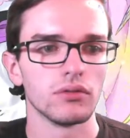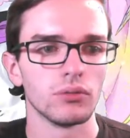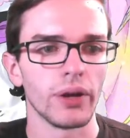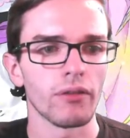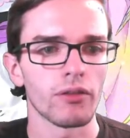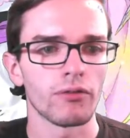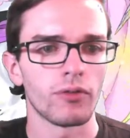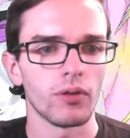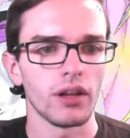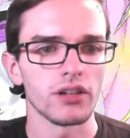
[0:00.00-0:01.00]
the
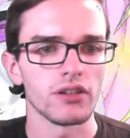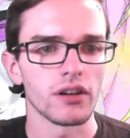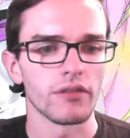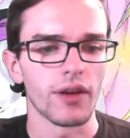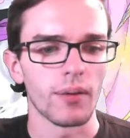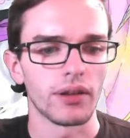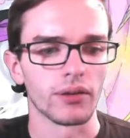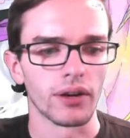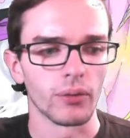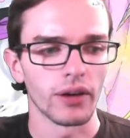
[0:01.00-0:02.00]
full legendary family, right? We